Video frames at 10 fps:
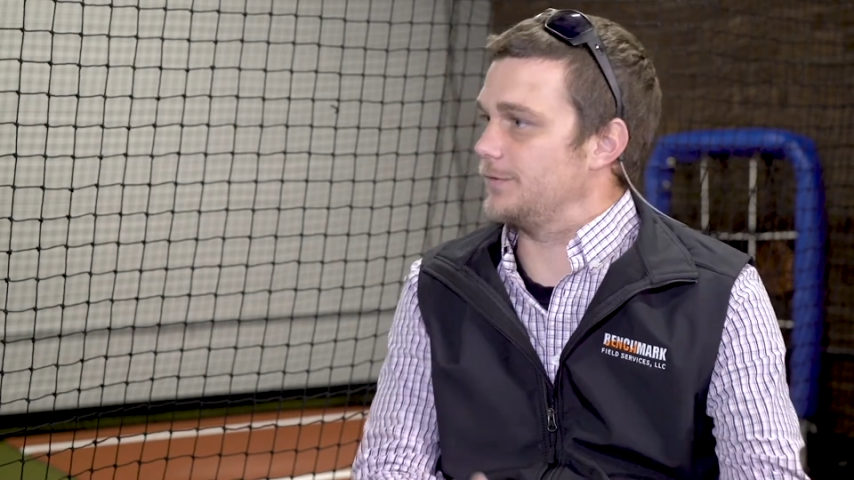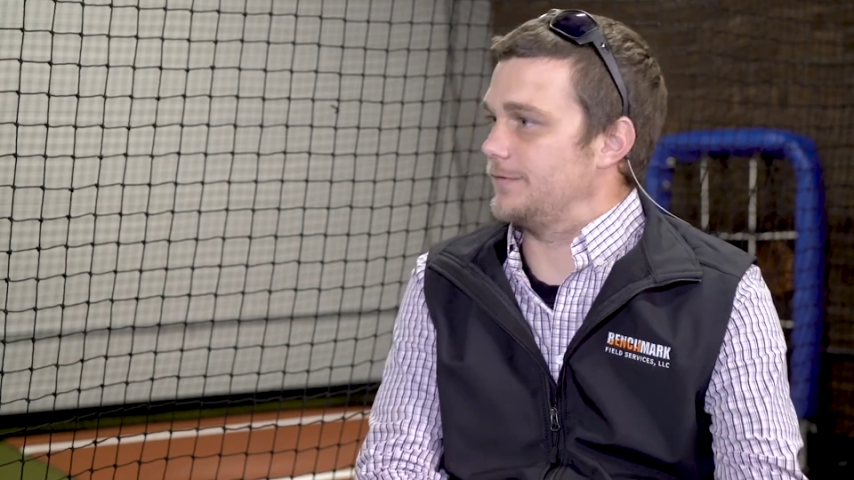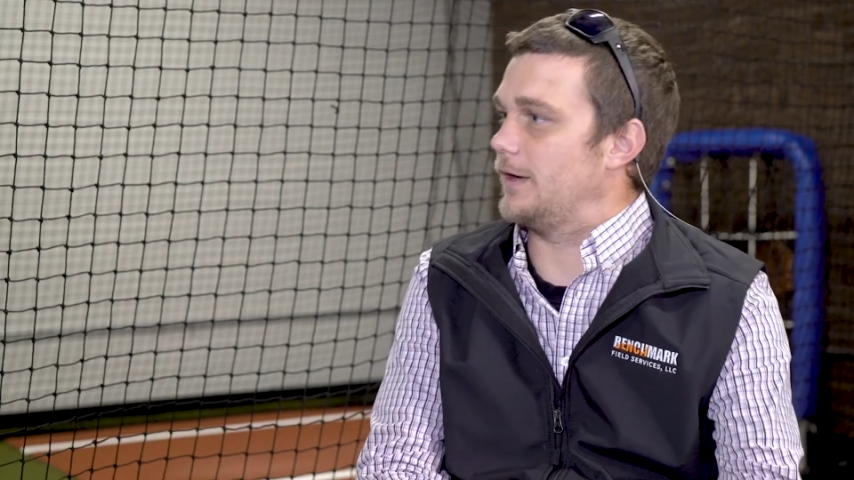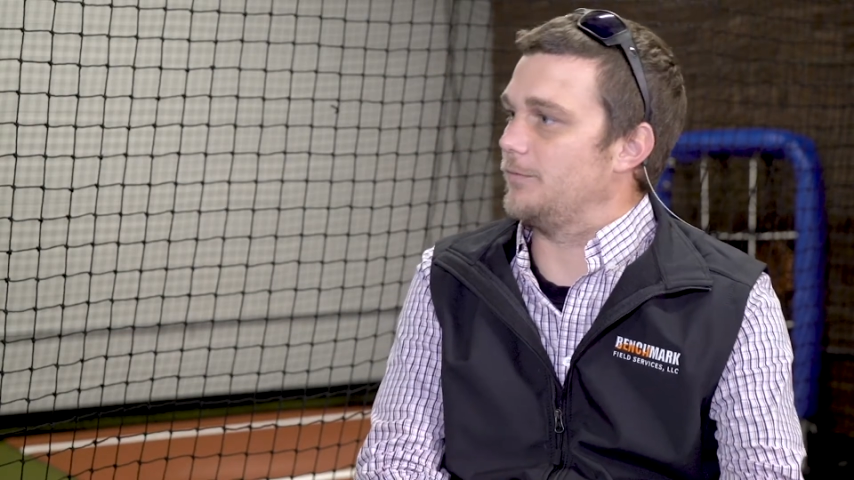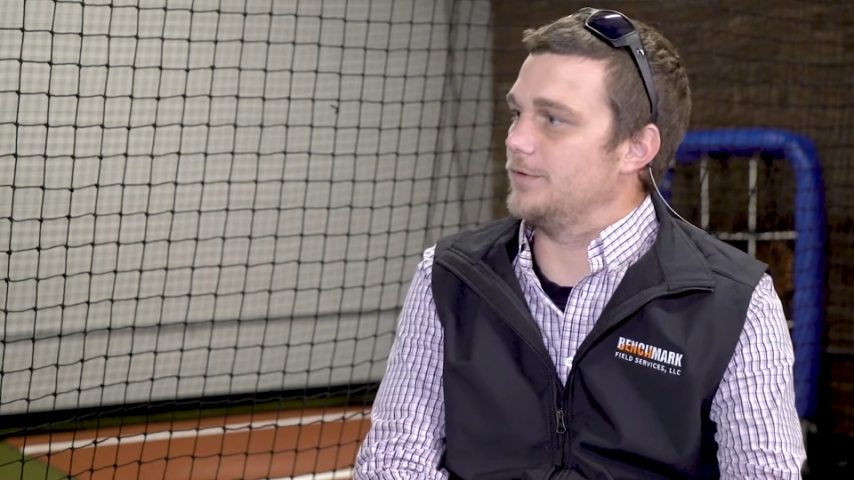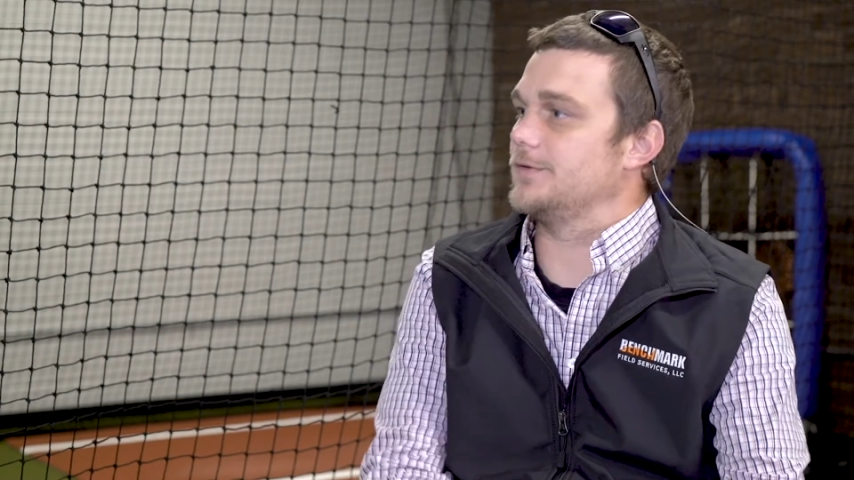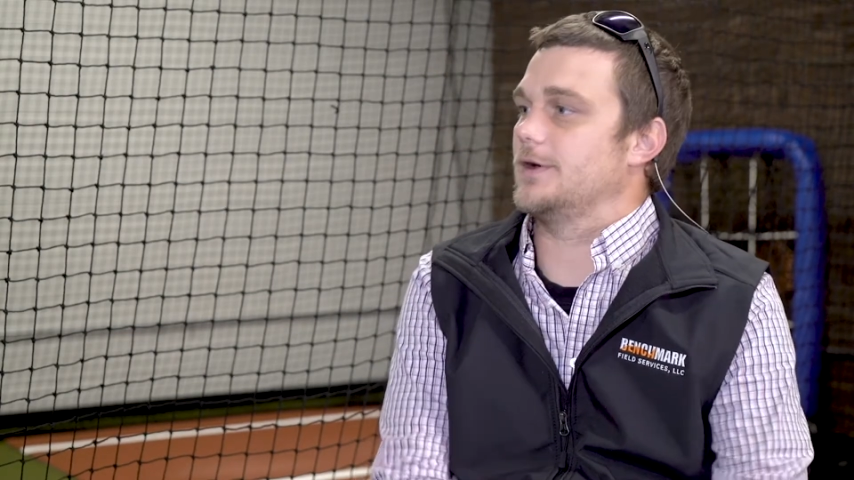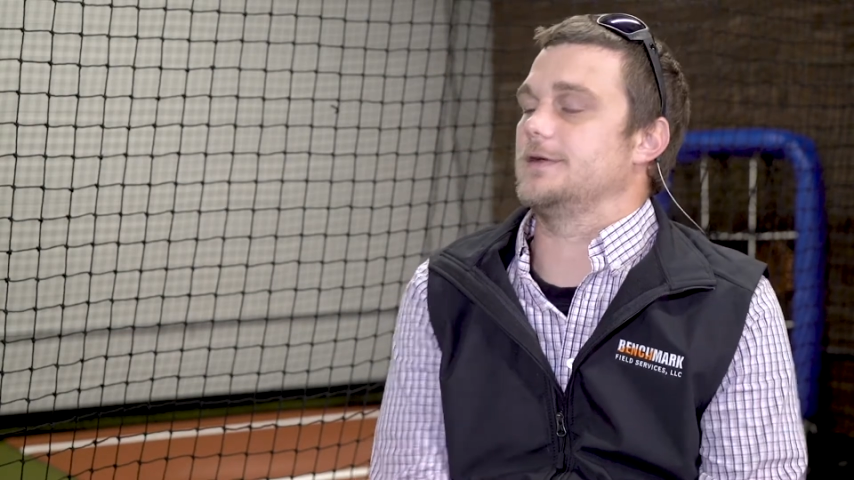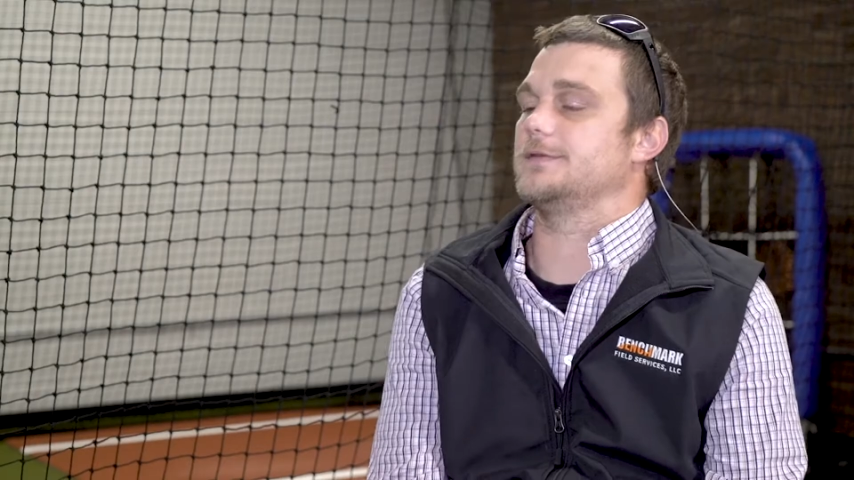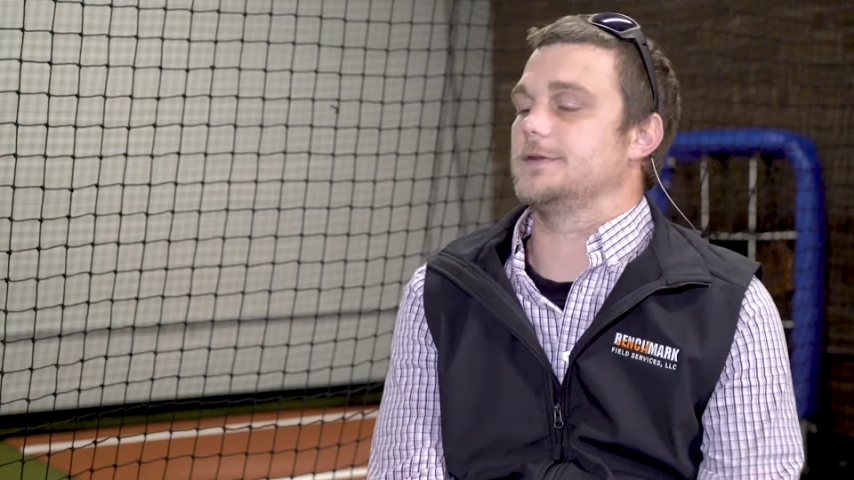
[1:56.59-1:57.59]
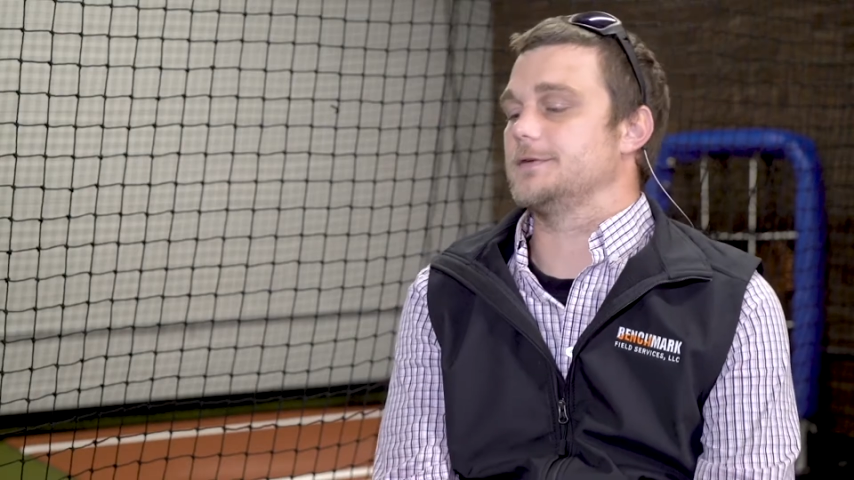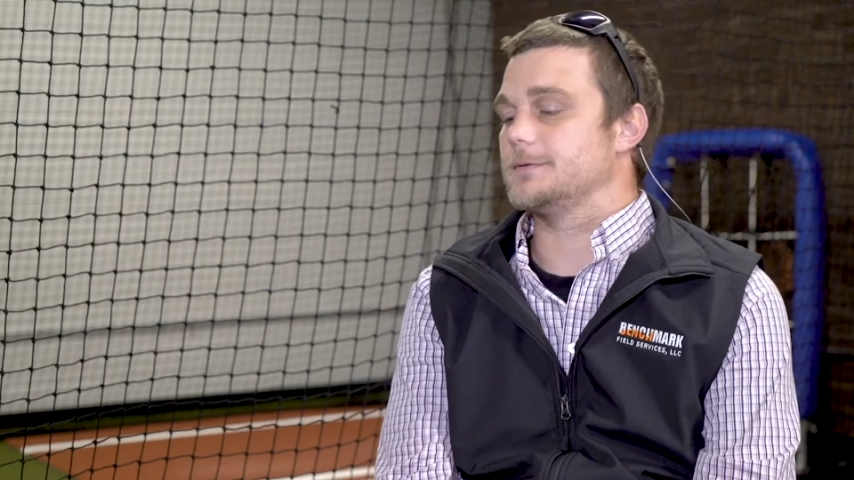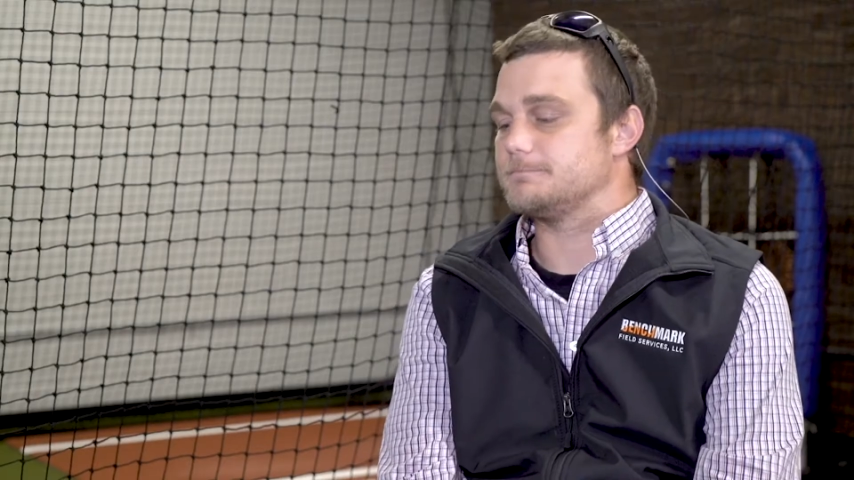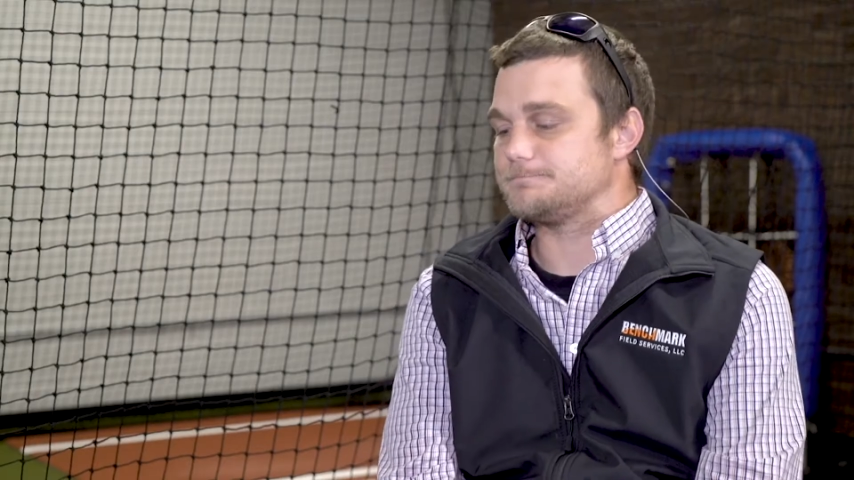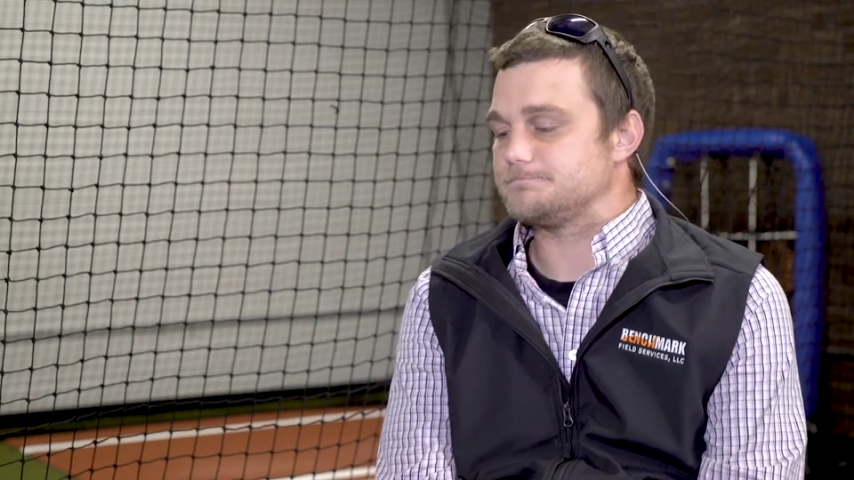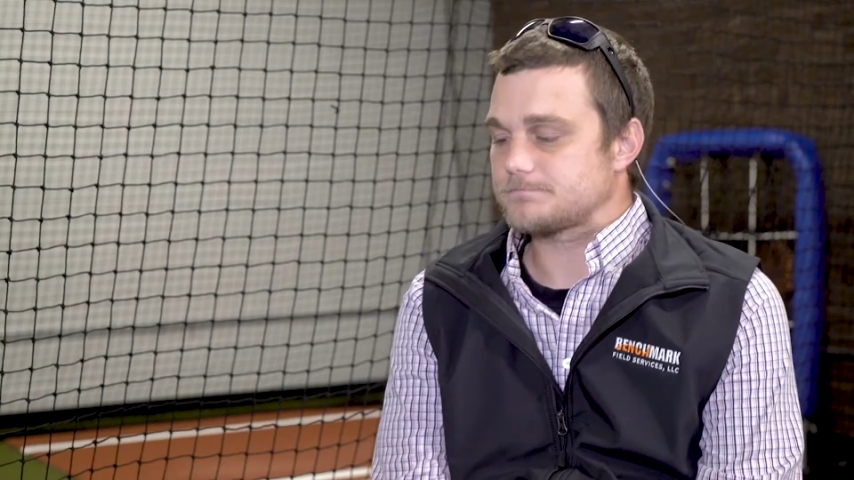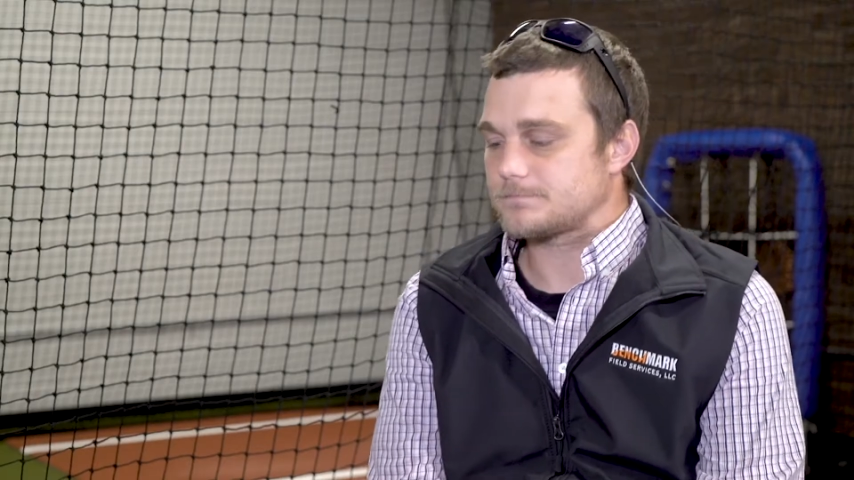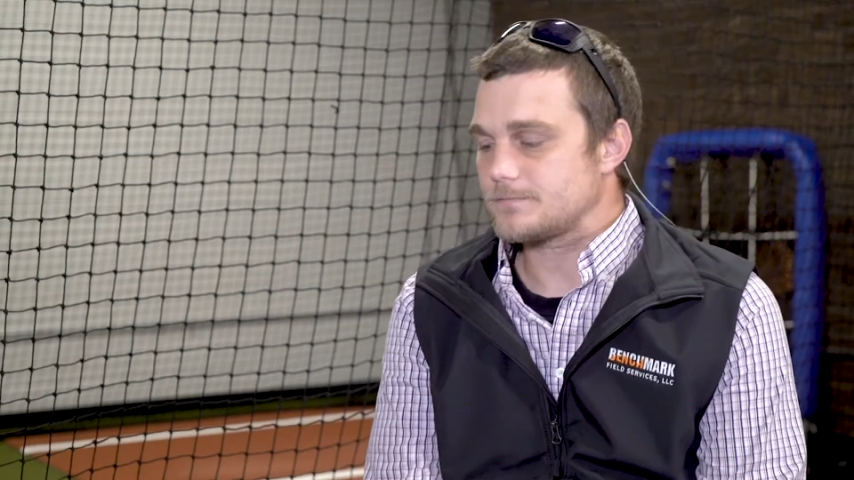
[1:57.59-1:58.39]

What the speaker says: we've got 1 sonic sensor. Okay.